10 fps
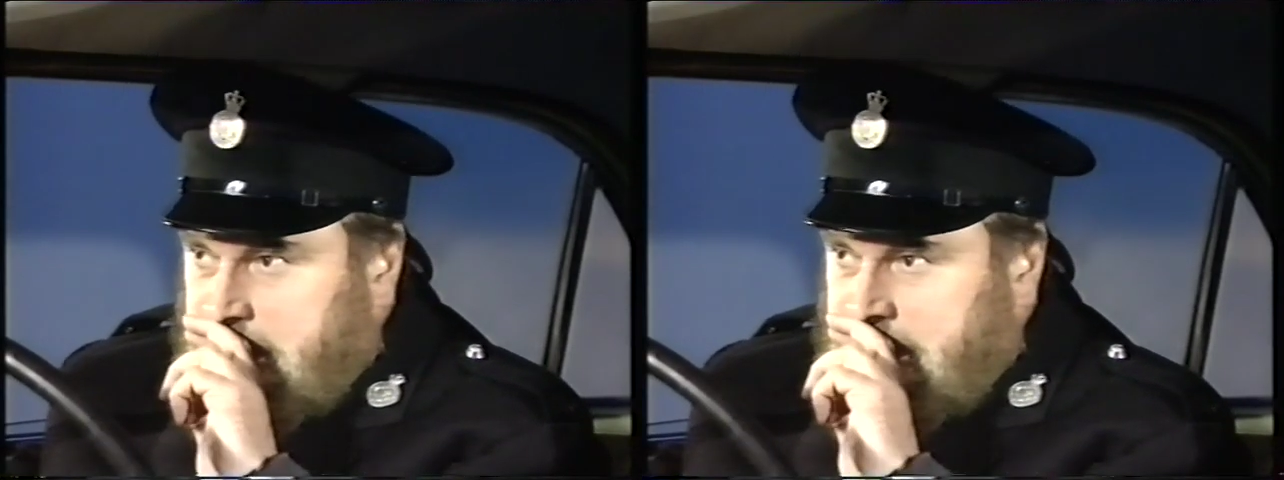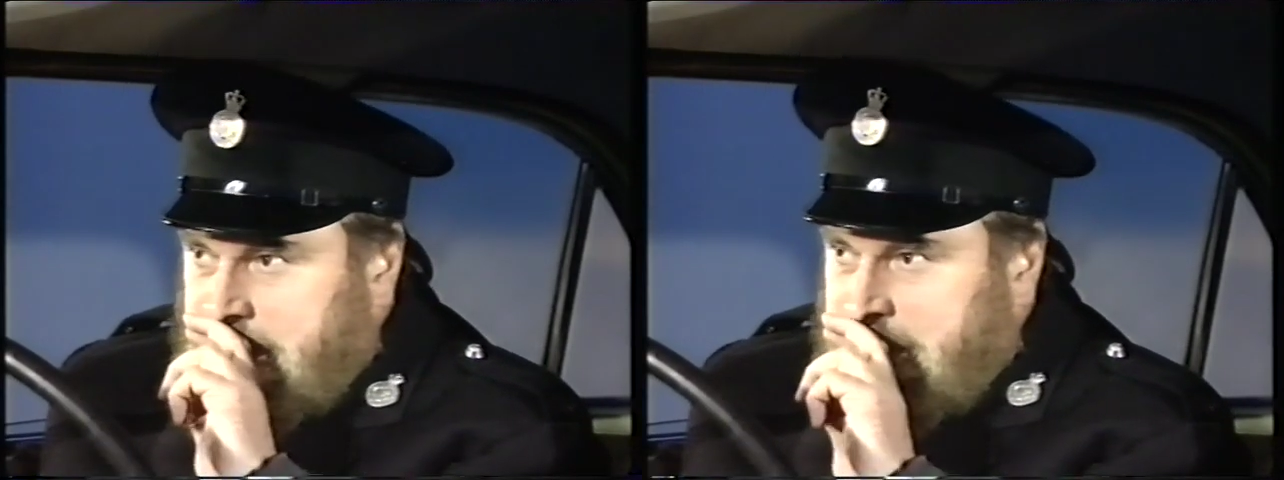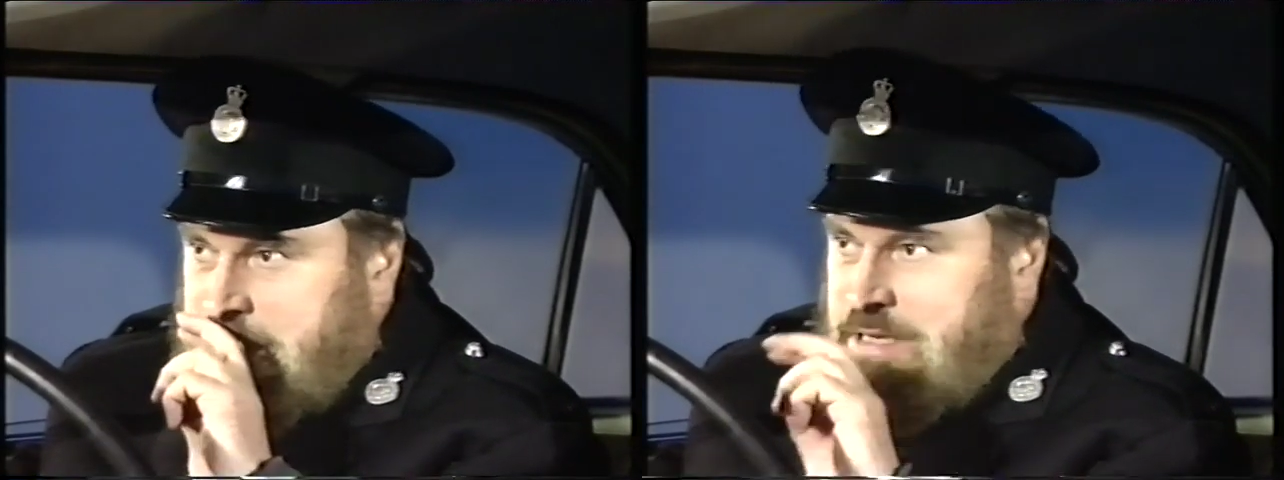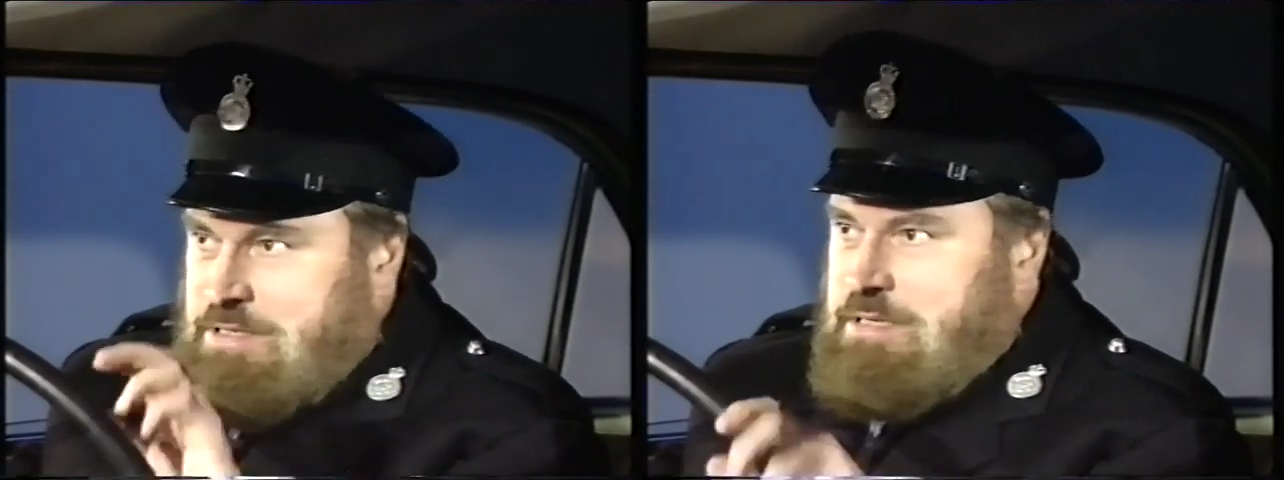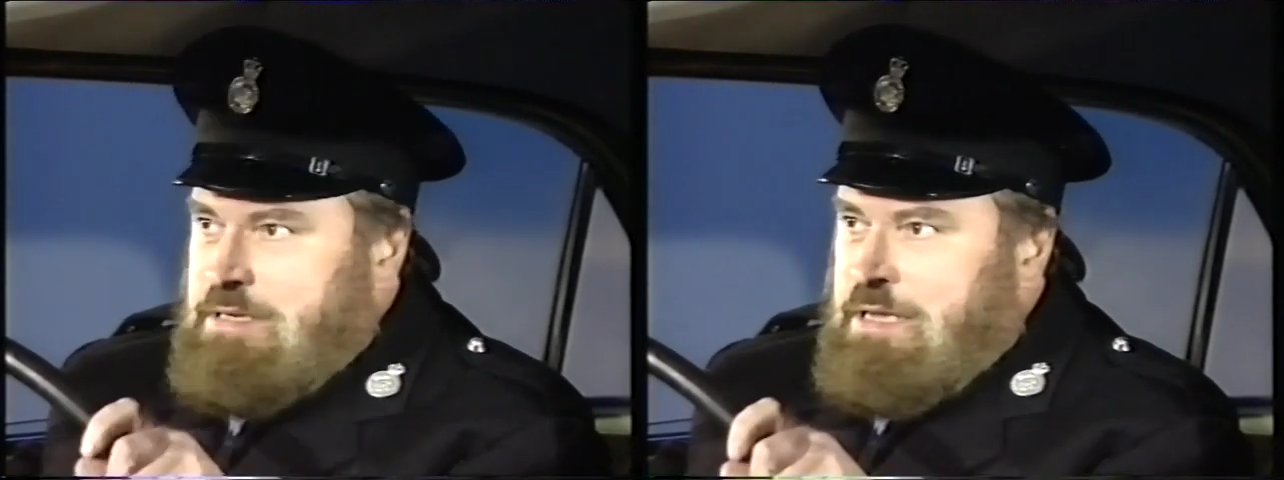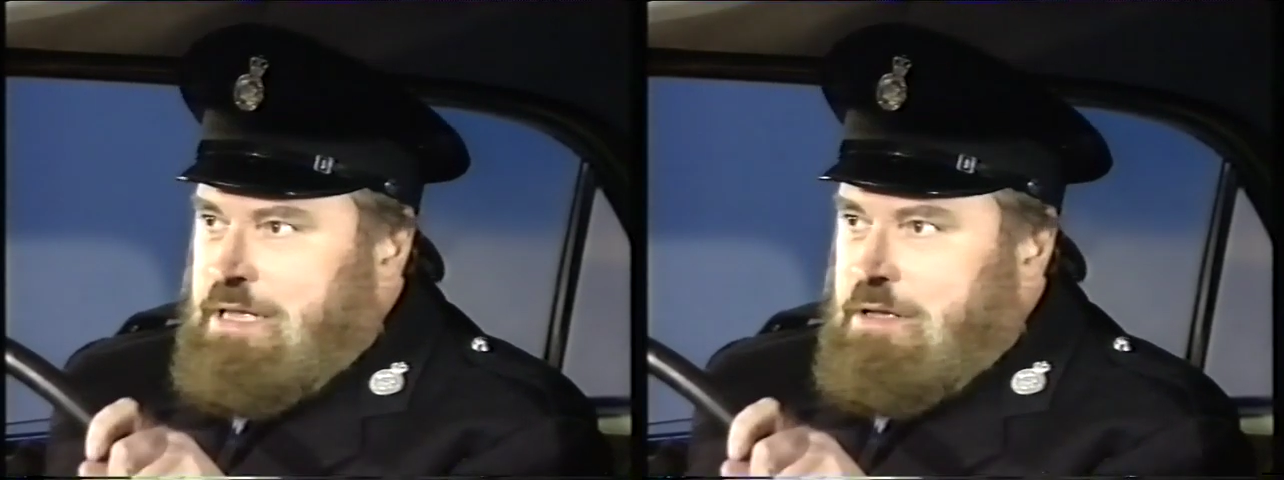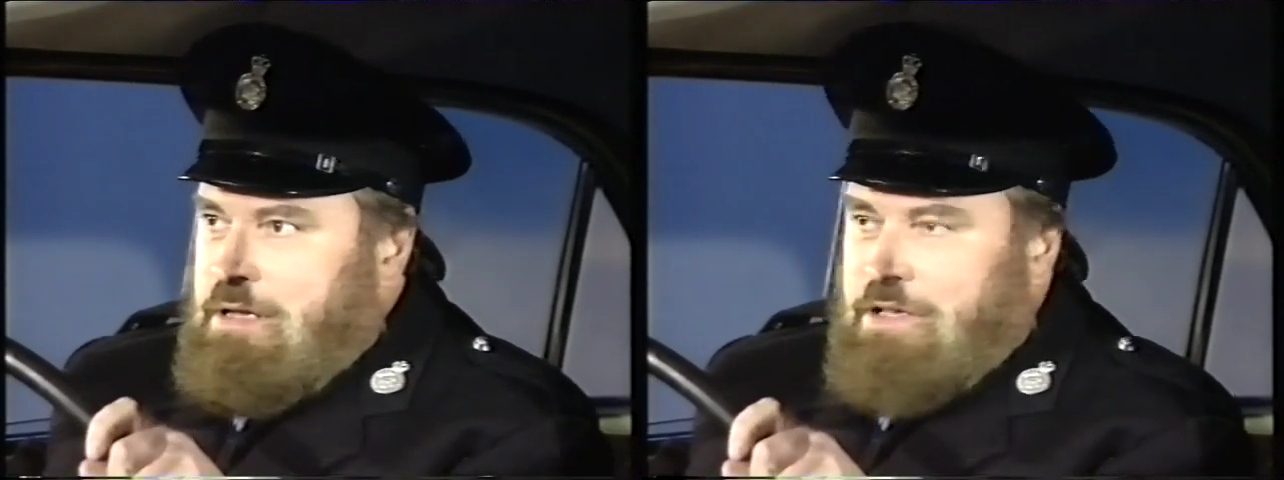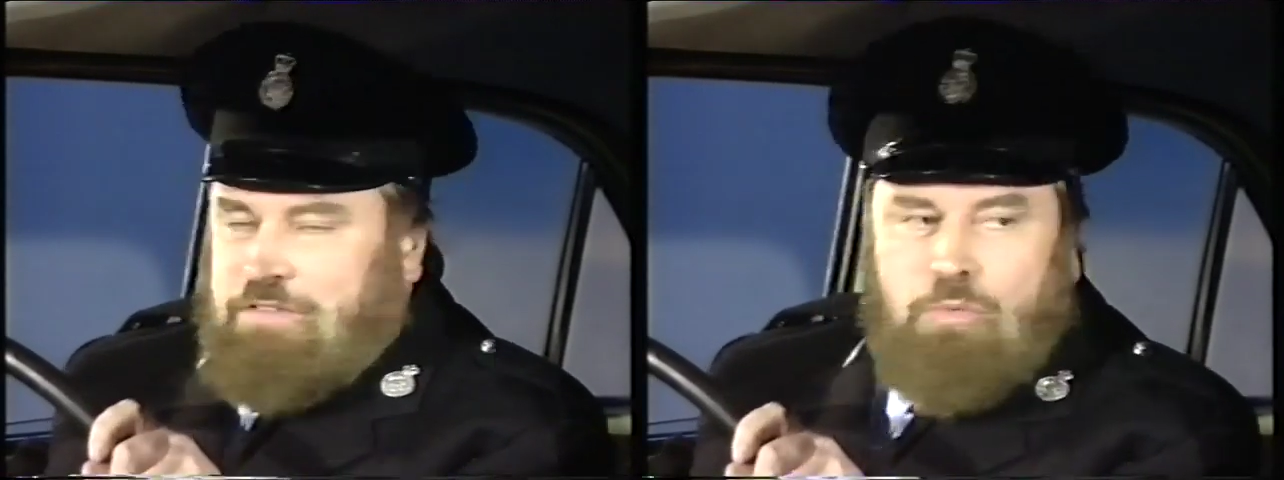
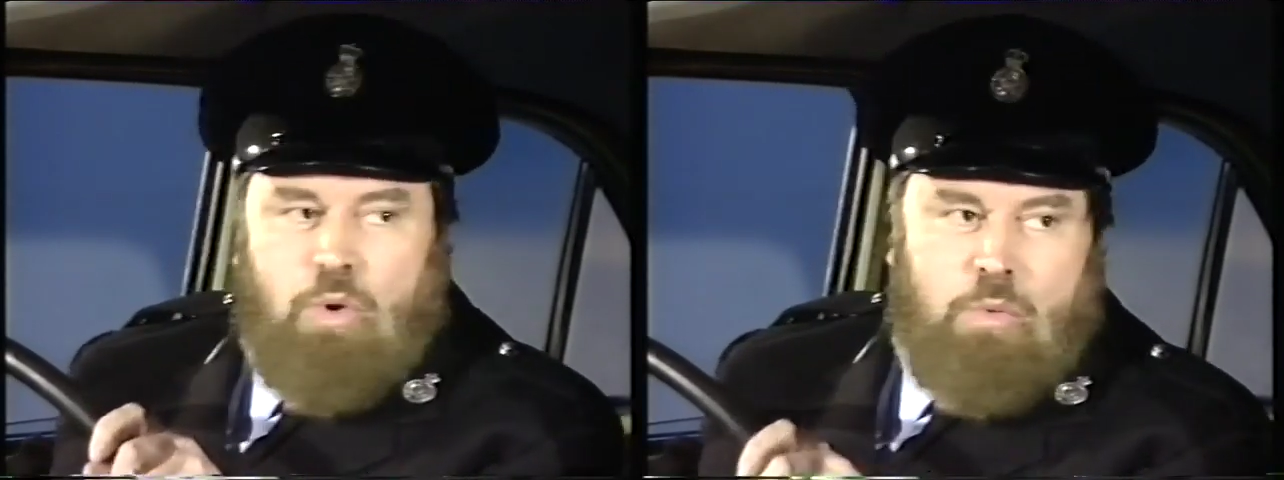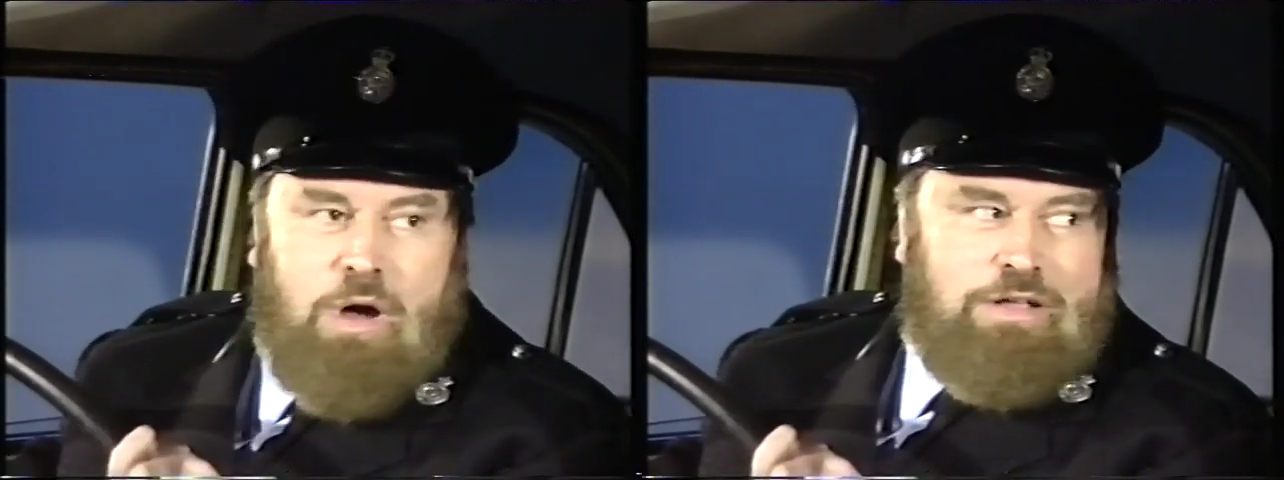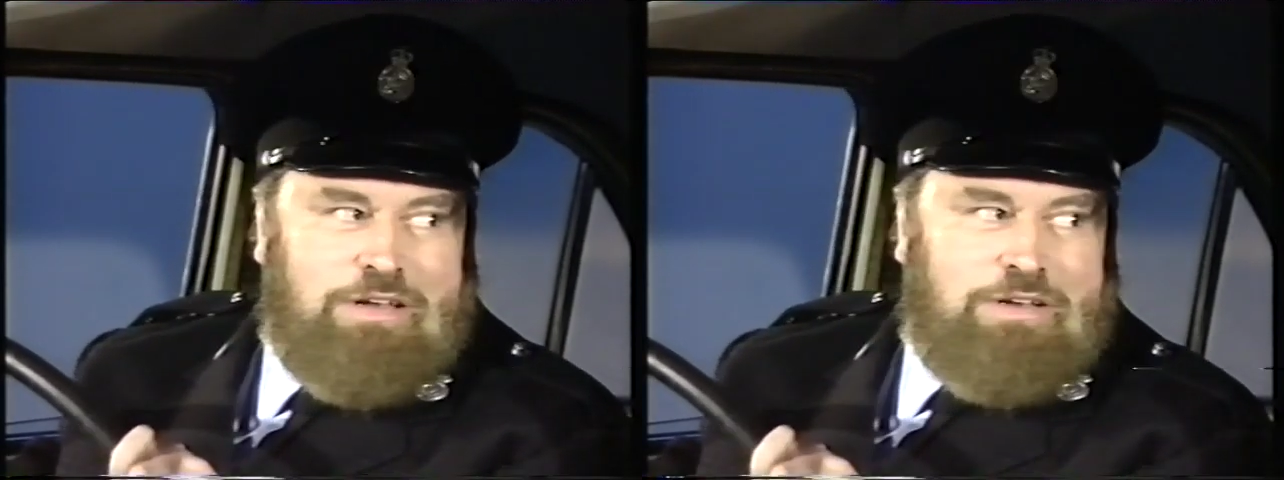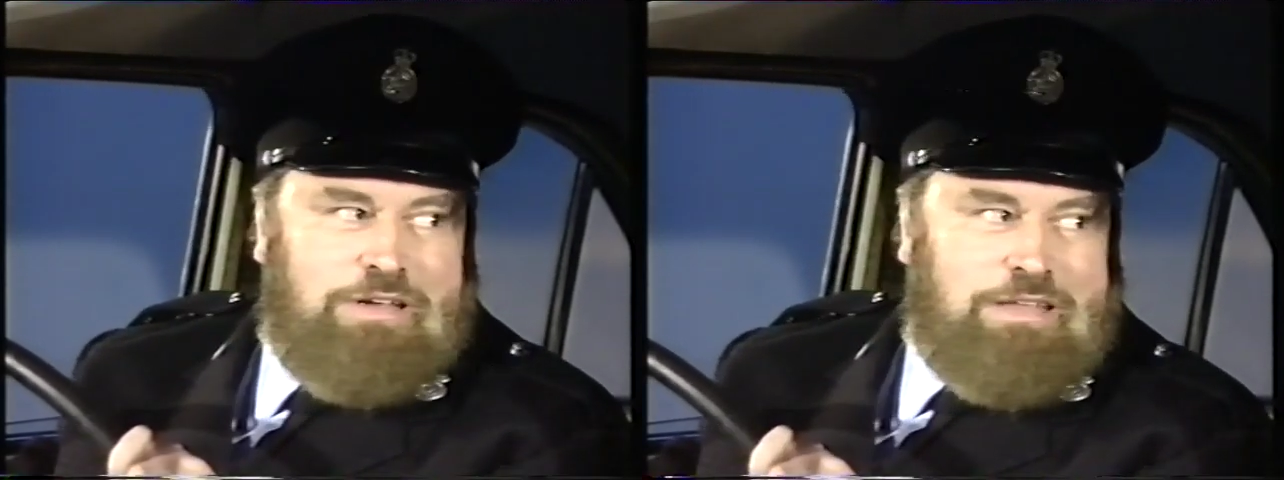I said, what?